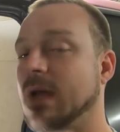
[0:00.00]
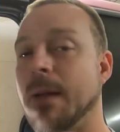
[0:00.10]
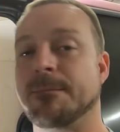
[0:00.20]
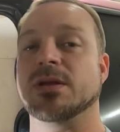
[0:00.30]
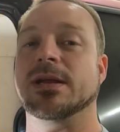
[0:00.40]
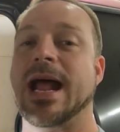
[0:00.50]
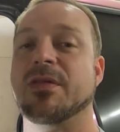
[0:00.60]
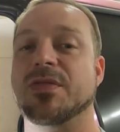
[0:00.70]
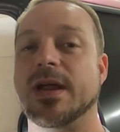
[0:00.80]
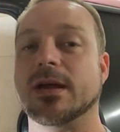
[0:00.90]
I'm putting it
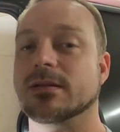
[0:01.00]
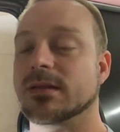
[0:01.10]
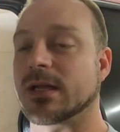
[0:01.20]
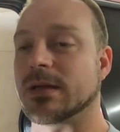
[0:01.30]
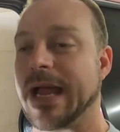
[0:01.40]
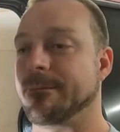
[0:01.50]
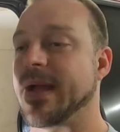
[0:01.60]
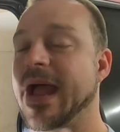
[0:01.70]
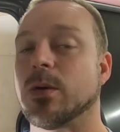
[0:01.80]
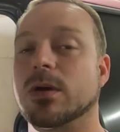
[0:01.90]
out there. The clamp
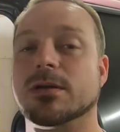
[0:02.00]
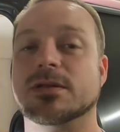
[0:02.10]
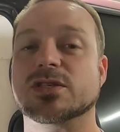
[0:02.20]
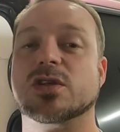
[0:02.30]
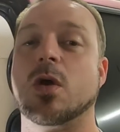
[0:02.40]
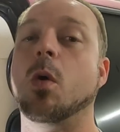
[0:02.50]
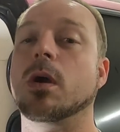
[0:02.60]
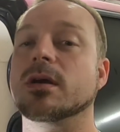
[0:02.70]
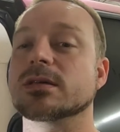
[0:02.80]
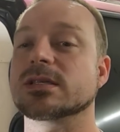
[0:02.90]
power, the
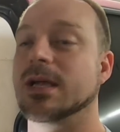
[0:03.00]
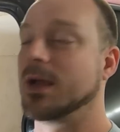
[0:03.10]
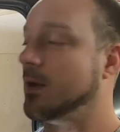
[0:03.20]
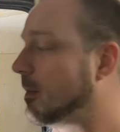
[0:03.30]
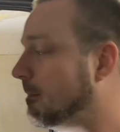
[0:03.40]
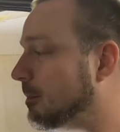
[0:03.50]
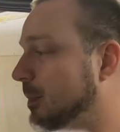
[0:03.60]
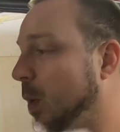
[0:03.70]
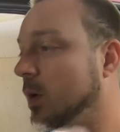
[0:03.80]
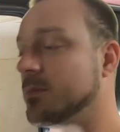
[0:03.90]
scores,
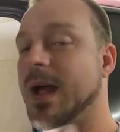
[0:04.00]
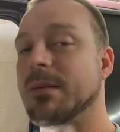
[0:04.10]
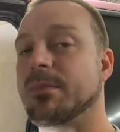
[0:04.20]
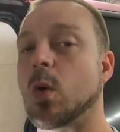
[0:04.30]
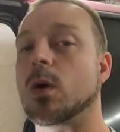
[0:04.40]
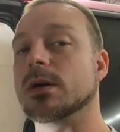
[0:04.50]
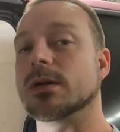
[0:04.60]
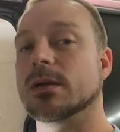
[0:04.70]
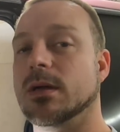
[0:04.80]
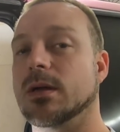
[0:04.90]
board by
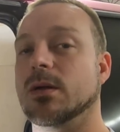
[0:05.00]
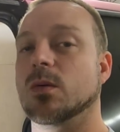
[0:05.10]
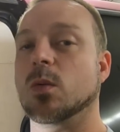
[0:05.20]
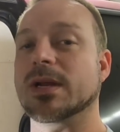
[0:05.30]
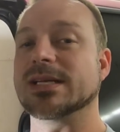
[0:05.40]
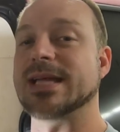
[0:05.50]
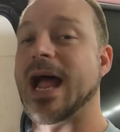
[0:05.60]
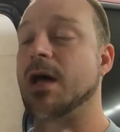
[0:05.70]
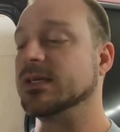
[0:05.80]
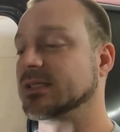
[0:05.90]
board. We're gonna
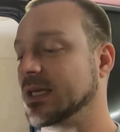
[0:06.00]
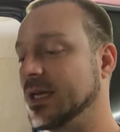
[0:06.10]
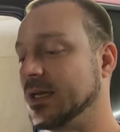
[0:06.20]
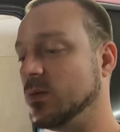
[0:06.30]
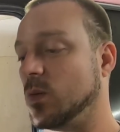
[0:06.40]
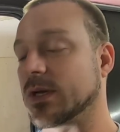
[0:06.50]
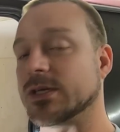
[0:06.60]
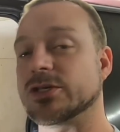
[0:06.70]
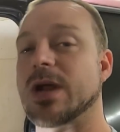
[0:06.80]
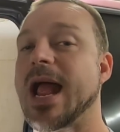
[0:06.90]
dial this in, we're
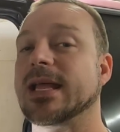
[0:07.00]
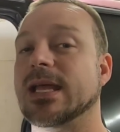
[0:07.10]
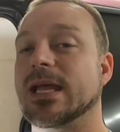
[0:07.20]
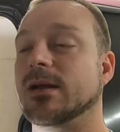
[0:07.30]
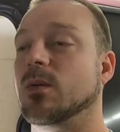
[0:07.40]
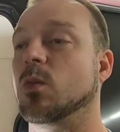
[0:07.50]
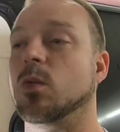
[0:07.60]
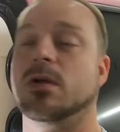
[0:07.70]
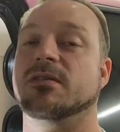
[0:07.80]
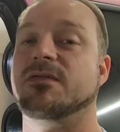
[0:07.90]
gonna track it,
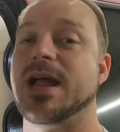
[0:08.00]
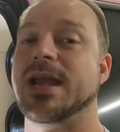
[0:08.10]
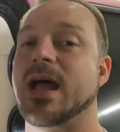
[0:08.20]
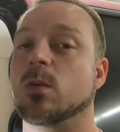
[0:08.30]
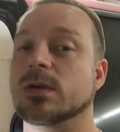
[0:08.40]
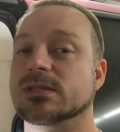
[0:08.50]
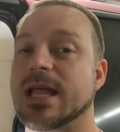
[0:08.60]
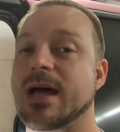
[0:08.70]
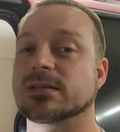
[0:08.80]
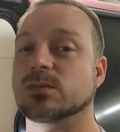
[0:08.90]
we're gonna find out what's
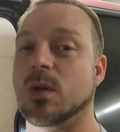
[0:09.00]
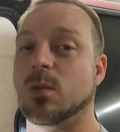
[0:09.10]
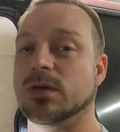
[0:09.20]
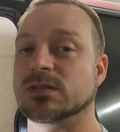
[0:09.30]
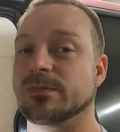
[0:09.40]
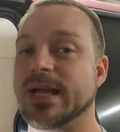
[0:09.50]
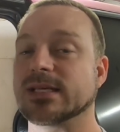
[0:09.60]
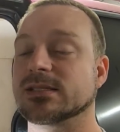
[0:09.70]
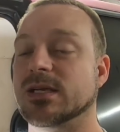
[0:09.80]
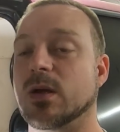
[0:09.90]
loudest and what works
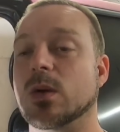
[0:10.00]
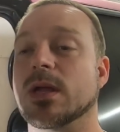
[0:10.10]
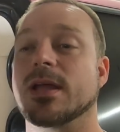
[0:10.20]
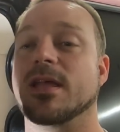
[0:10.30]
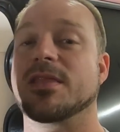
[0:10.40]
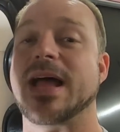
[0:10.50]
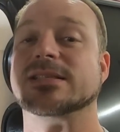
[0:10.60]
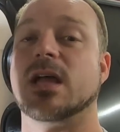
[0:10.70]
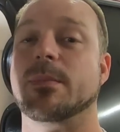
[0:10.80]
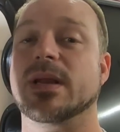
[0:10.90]
best. So
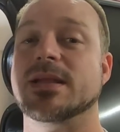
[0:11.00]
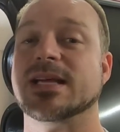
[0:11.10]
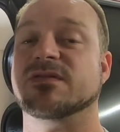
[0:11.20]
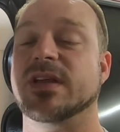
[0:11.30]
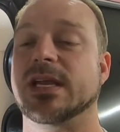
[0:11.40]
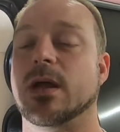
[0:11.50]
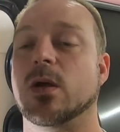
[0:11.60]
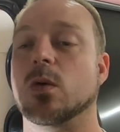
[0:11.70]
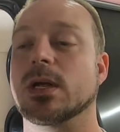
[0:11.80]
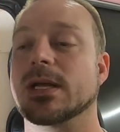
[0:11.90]
that's coming in next
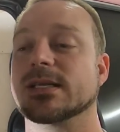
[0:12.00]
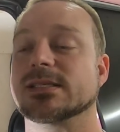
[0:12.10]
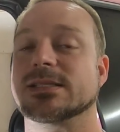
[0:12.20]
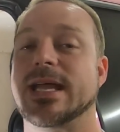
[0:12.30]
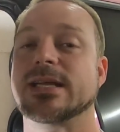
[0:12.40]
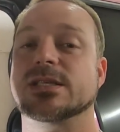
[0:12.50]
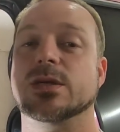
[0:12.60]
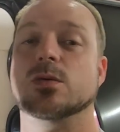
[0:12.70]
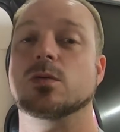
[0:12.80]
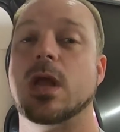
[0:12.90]
video. Stay
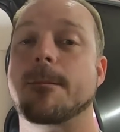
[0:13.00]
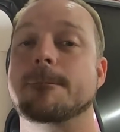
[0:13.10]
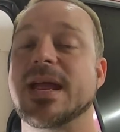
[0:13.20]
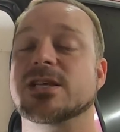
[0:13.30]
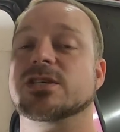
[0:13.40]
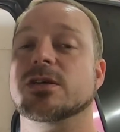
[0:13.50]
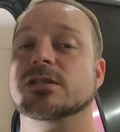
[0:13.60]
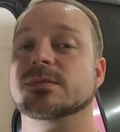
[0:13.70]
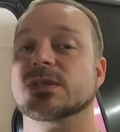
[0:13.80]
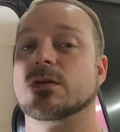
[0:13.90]
tuned, make sure you're
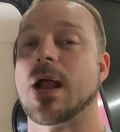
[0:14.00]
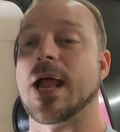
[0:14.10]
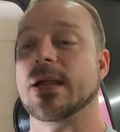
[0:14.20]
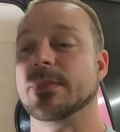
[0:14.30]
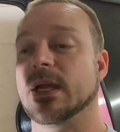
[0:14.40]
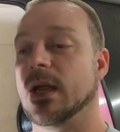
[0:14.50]
subscribed.